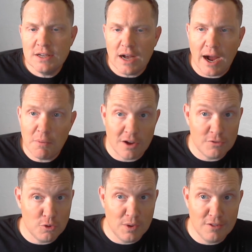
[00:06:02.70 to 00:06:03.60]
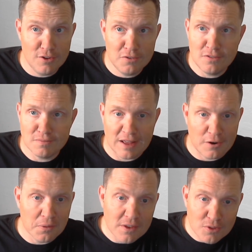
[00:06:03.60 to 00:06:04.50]
I'm also one of those. I
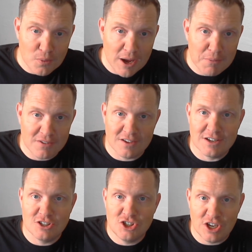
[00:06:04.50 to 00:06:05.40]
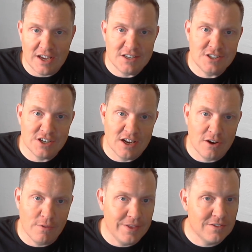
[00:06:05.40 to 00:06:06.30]
don't think the web is going to change, and I
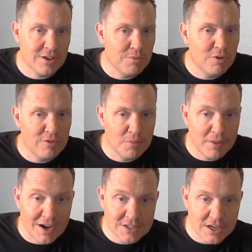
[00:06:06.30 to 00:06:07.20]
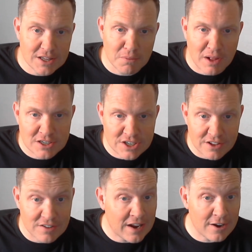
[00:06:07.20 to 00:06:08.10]
don't think it's going to move to the blockchain. The blockchain is
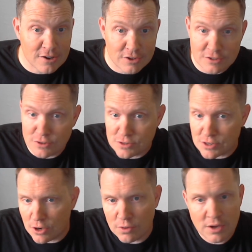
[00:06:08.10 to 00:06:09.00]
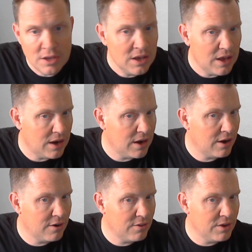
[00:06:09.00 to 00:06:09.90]
inherently too slow and
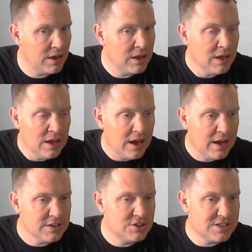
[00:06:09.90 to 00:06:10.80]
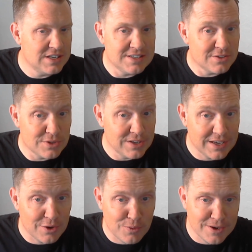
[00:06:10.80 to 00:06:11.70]
inherently just isn't really going
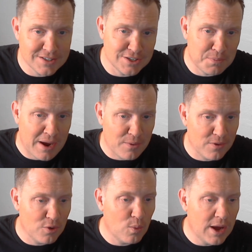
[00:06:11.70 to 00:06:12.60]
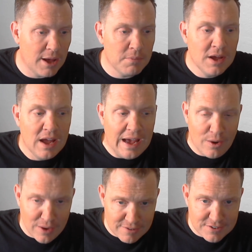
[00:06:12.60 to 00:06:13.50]
to work to power the web.
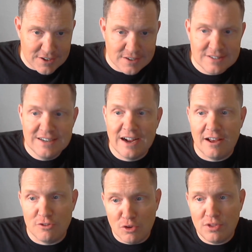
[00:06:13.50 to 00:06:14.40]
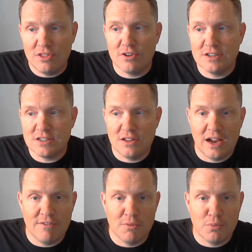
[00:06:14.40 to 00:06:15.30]
However, I do think there is a lot
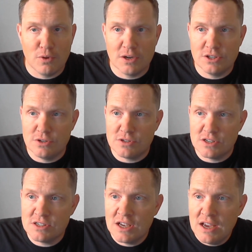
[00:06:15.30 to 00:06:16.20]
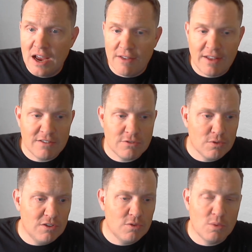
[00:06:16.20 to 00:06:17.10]
of important uses, and that's the
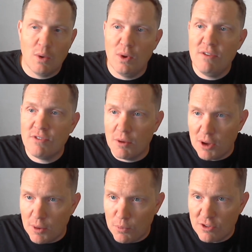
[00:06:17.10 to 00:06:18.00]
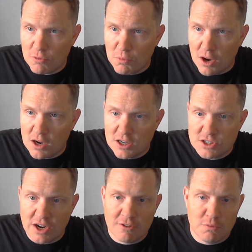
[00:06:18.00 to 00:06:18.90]
reason why we've come up with Smart
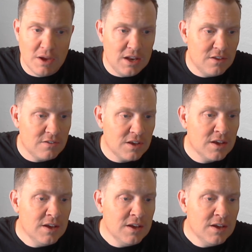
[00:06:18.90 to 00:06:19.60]
Contracts Made Easy.